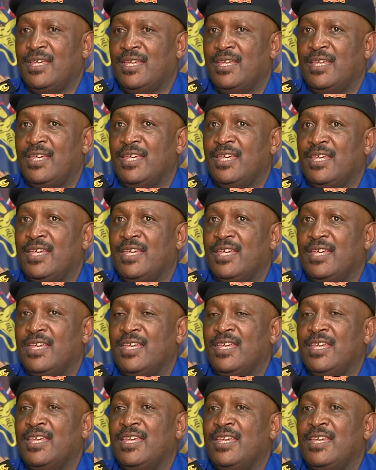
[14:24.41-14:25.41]

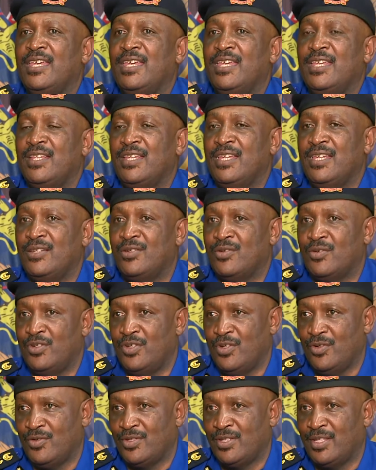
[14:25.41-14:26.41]
he
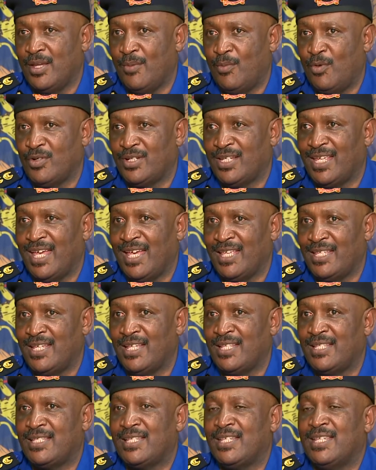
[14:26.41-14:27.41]
introduced the
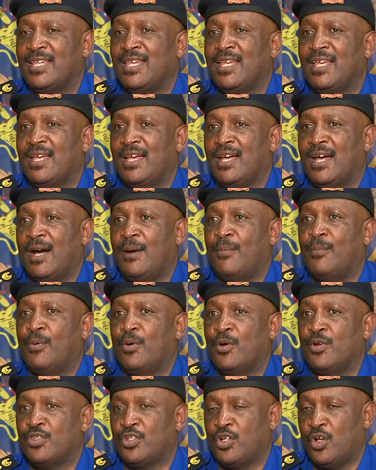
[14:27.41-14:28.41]
multi-agency
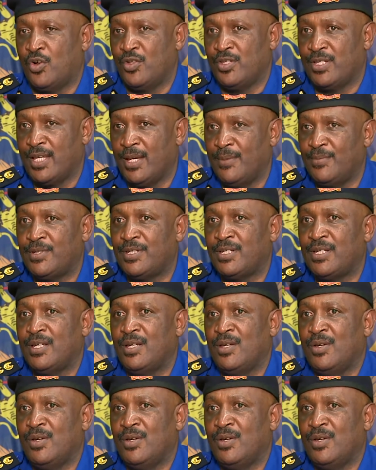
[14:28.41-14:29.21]
approach concept